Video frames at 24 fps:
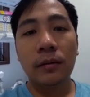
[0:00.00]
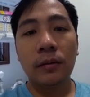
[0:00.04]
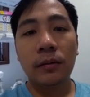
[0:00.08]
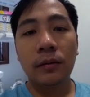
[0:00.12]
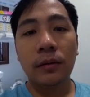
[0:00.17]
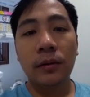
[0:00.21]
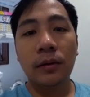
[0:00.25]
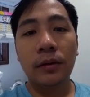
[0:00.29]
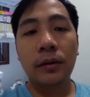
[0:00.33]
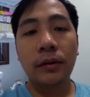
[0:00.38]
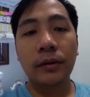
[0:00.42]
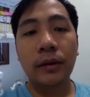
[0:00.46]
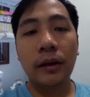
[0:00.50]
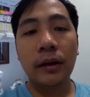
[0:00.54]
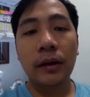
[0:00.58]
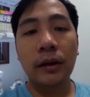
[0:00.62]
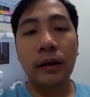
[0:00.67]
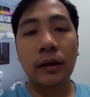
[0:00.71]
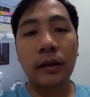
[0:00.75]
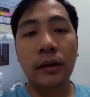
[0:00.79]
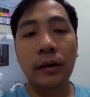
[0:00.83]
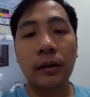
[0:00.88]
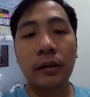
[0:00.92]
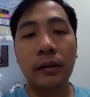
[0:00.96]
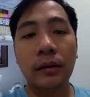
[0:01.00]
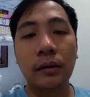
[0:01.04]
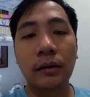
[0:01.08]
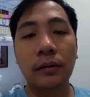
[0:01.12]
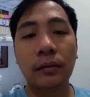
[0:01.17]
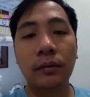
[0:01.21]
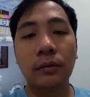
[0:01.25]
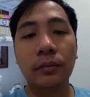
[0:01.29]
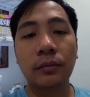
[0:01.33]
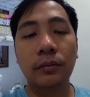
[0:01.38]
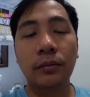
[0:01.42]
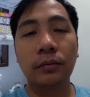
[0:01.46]
and
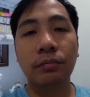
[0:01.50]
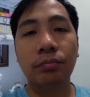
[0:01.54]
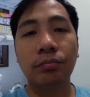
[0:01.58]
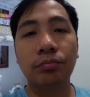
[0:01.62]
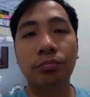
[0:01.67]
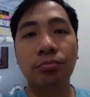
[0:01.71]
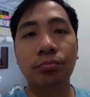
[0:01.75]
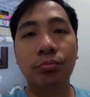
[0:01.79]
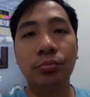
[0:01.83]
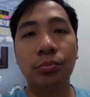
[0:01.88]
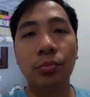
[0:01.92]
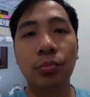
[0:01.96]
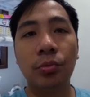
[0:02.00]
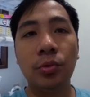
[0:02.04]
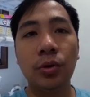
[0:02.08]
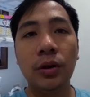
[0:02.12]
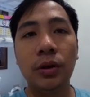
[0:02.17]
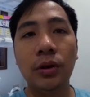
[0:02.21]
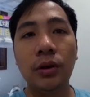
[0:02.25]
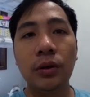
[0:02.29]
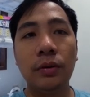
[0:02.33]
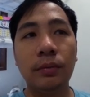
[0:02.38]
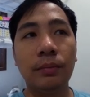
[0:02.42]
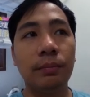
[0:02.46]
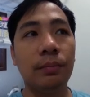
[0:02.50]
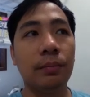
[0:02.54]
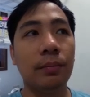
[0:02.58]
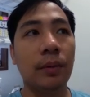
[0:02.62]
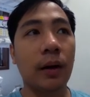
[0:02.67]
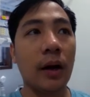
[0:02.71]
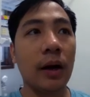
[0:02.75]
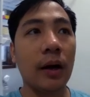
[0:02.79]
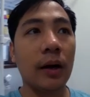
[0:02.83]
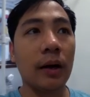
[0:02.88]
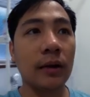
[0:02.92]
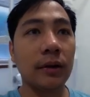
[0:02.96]
then we
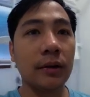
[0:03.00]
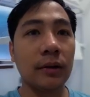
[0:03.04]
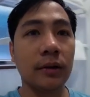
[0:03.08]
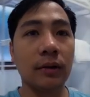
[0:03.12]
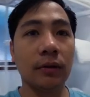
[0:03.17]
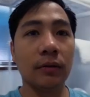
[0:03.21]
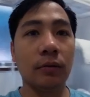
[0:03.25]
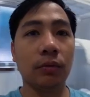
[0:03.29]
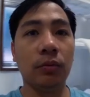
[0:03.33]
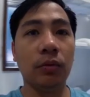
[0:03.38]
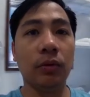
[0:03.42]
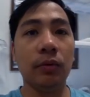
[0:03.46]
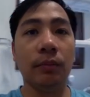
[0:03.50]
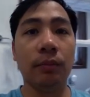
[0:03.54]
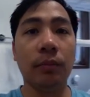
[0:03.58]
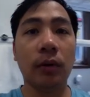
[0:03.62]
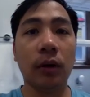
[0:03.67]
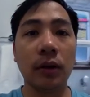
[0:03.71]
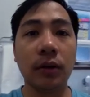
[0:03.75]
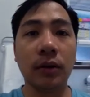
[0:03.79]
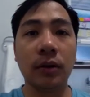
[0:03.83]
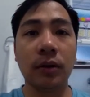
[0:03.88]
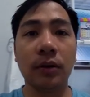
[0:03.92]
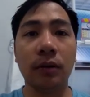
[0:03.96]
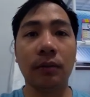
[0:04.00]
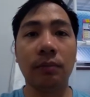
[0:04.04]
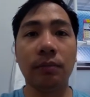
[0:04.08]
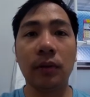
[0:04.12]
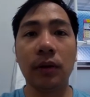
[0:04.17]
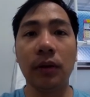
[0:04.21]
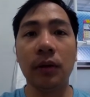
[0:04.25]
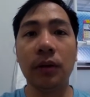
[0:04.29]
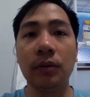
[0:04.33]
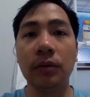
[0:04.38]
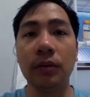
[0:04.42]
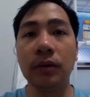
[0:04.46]
bought some
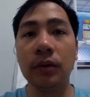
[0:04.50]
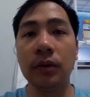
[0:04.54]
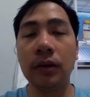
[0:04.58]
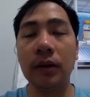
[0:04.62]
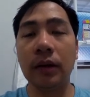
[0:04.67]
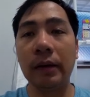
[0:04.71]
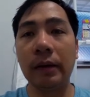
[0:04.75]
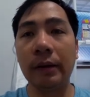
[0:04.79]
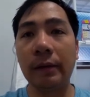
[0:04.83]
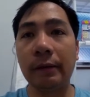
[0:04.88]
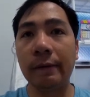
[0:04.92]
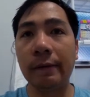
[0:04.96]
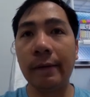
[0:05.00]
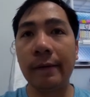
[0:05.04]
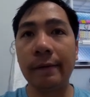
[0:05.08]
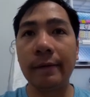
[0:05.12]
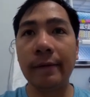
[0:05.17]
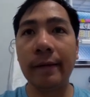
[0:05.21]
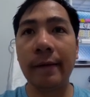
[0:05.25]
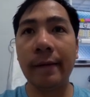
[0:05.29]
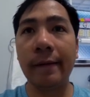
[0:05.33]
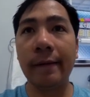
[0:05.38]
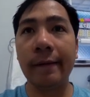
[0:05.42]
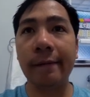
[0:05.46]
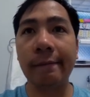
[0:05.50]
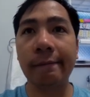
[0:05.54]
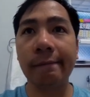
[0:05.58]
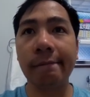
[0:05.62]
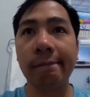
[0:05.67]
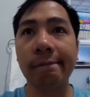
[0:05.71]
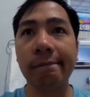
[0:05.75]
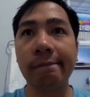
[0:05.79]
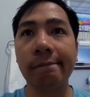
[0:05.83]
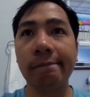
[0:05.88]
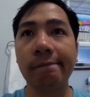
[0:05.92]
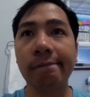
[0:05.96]
clothes there, and then,
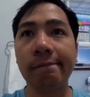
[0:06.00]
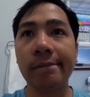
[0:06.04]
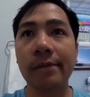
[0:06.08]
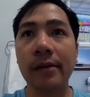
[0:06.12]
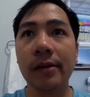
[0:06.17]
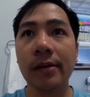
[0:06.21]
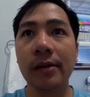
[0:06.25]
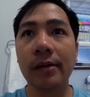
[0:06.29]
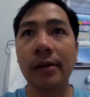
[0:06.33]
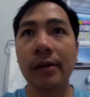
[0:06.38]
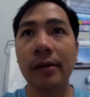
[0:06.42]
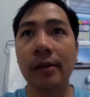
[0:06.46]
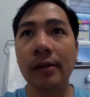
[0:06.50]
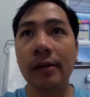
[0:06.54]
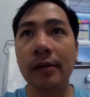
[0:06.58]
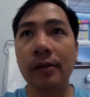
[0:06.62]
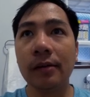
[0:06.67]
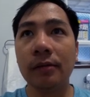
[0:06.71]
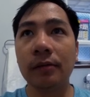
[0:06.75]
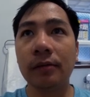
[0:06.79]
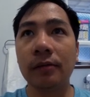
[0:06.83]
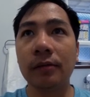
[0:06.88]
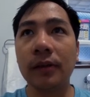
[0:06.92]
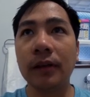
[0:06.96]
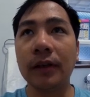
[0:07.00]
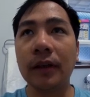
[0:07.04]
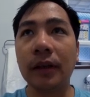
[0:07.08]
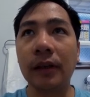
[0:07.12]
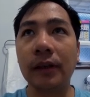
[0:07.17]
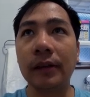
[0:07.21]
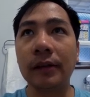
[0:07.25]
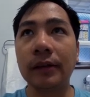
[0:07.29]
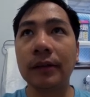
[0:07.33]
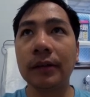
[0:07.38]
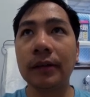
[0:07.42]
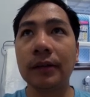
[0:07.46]
what
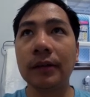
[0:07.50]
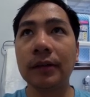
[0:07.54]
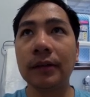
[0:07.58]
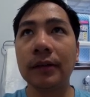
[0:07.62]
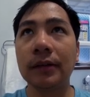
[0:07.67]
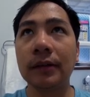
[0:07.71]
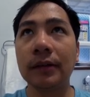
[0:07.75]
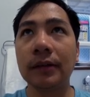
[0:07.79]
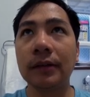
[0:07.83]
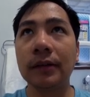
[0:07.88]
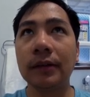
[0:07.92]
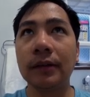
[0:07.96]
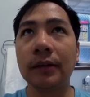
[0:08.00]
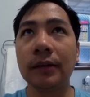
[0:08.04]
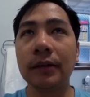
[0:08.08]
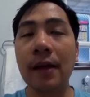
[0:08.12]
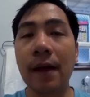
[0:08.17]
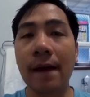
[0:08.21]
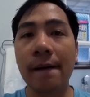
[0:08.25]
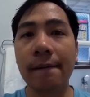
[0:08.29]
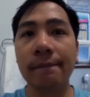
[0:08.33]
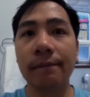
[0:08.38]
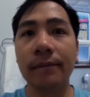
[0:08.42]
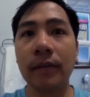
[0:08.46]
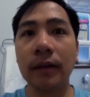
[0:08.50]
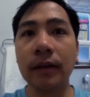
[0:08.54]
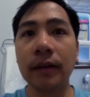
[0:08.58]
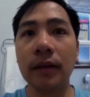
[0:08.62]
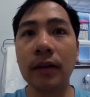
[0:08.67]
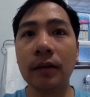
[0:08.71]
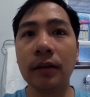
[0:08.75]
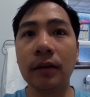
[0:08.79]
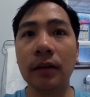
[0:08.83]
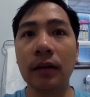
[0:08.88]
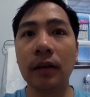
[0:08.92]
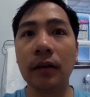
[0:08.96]
else? Yeah, I
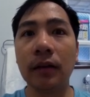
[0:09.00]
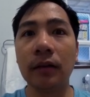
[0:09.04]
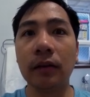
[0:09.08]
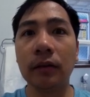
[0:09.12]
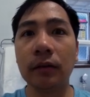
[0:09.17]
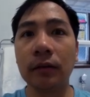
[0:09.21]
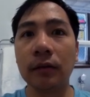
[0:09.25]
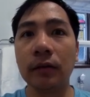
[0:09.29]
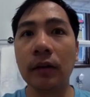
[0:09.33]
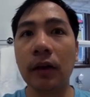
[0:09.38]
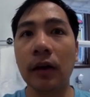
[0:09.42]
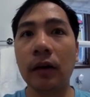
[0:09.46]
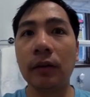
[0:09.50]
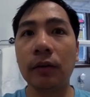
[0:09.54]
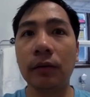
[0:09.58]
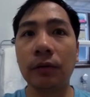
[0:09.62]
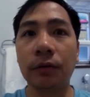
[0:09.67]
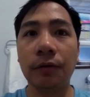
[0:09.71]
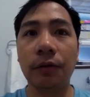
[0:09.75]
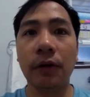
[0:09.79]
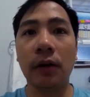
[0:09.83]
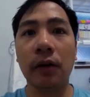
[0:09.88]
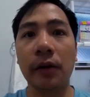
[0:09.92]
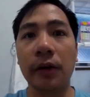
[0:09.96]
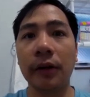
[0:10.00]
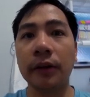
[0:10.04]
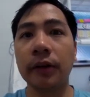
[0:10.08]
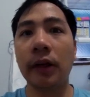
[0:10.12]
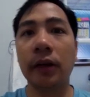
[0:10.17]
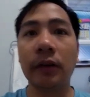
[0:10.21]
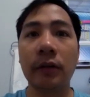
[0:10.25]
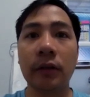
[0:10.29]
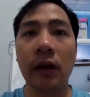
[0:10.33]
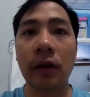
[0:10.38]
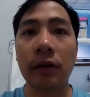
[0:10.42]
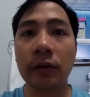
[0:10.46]
think, and now for our
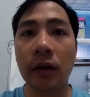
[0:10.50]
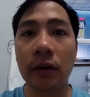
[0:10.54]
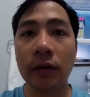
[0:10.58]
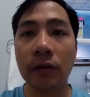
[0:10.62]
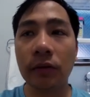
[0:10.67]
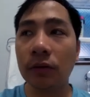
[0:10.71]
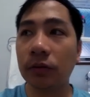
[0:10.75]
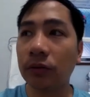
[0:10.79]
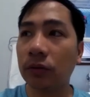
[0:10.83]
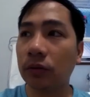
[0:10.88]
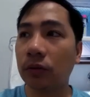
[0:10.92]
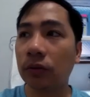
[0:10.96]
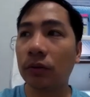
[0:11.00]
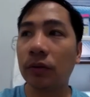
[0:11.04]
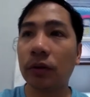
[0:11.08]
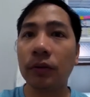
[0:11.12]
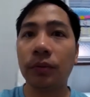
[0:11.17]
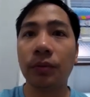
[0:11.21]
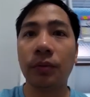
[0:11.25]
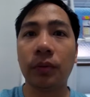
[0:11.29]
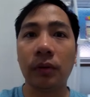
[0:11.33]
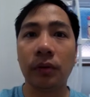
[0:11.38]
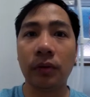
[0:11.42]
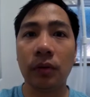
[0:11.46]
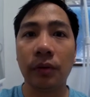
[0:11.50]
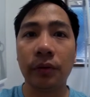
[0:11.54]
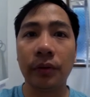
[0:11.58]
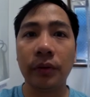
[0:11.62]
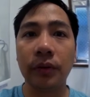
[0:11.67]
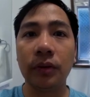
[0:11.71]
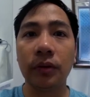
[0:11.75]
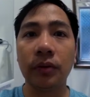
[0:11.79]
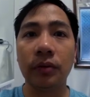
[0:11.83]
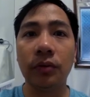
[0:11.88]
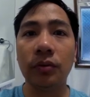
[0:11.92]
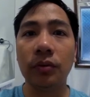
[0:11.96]
itinerary, I don't know what we're going
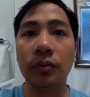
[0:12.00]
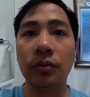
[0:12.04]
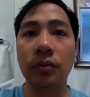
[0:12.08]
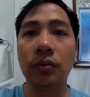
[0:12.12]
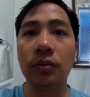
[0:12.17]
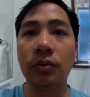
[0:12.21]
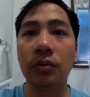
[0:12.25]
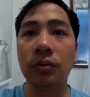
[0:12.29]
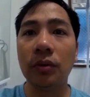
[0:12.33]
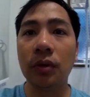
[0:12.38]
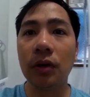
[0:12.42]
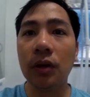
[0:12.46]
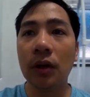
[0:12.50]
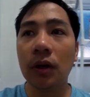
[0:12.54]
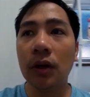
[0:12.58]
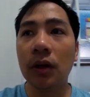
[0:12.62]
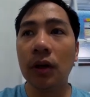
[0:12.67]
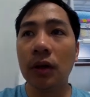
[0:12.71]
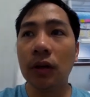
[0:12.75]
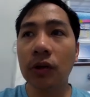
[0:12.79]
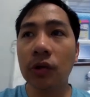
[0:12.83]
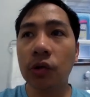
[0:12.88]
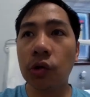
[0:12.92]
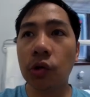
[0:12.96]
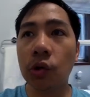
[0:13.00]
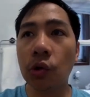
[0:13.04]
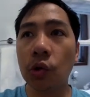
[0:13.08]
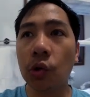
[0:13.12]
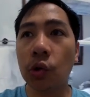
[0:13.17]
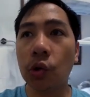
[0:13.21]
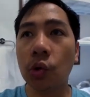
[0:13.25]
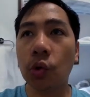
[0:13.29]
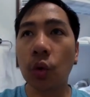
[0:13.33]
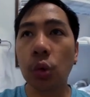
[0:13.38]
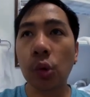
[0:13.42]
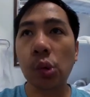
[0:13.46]
to do,
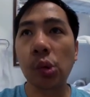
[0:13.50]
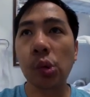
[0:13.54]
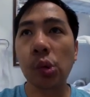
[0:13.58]
so,